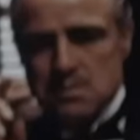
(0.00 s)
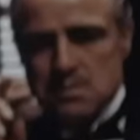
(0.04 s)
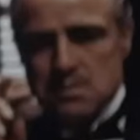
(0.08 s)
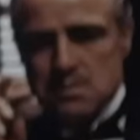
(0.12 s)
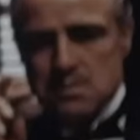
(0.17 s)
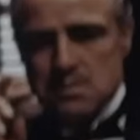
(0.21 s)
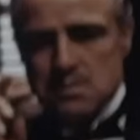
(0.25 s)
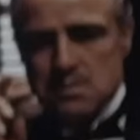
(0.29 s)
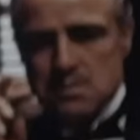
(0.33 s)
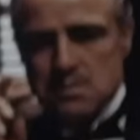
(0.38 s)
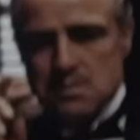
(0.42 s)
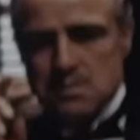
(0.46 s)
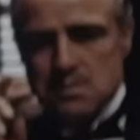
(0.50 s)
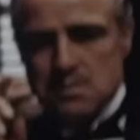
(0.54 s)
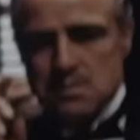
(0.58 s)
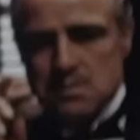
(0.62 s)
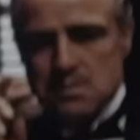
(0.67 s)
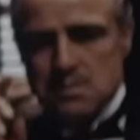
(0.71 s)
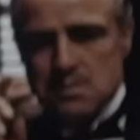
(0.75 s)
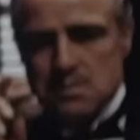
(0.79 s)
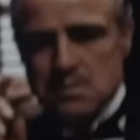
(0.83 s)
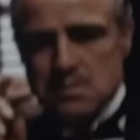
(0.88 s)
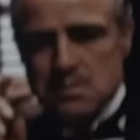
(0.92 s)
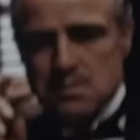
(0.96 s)

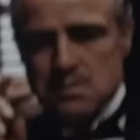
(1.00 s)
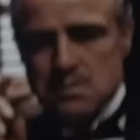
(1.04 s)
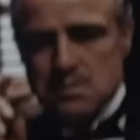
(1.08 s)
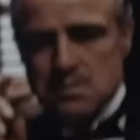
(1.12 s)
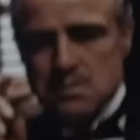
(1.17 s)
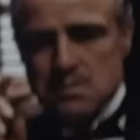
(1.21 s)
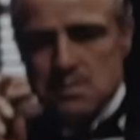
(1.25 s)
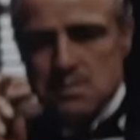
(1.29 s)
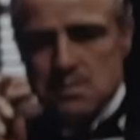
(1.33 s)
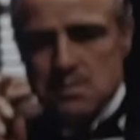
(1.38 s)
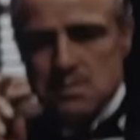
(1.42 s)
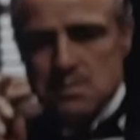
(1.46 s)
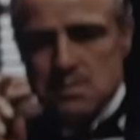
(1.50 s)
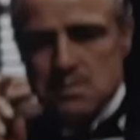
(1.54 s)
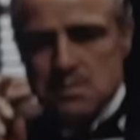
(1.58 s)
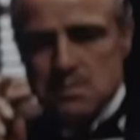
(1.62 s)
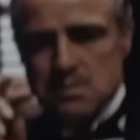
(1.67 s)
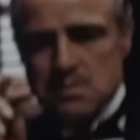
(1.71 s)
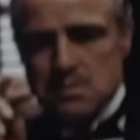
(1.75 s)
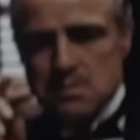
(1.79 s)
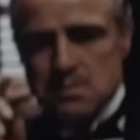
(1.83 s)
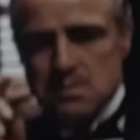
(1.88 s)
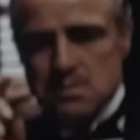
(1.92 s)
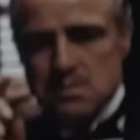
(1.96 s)

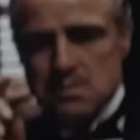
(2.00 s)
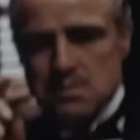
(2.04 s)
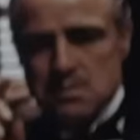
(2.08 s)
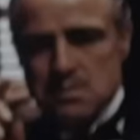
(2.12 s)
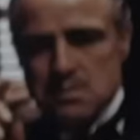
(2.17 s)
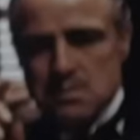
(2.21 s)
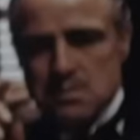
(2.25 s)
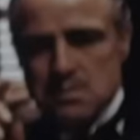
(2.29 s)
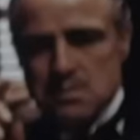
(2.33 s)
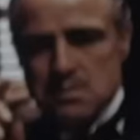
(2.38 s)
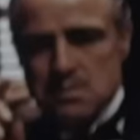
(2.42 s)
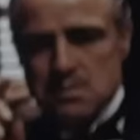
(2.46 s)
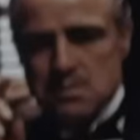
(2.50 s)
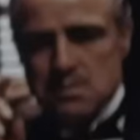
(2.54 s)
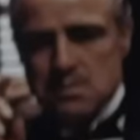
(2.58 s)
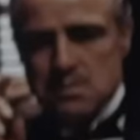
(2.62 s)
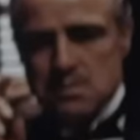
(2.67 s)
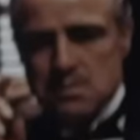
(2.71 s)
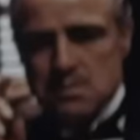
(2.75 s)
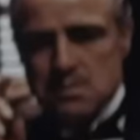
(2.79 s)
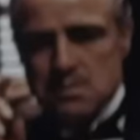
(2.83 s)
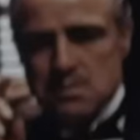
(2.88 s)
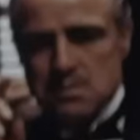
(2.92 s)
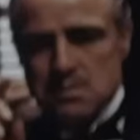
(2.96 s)

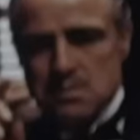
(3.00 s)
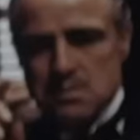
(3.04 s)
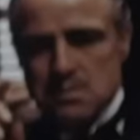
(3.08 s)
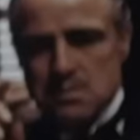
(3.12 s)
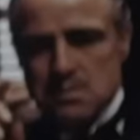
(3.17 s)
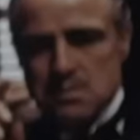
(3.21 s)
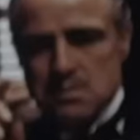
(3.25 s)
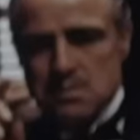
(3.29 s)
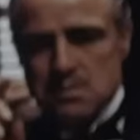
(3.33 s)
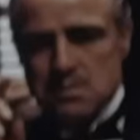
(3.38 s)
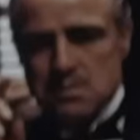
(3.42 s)
No words are spoken by the person on screen.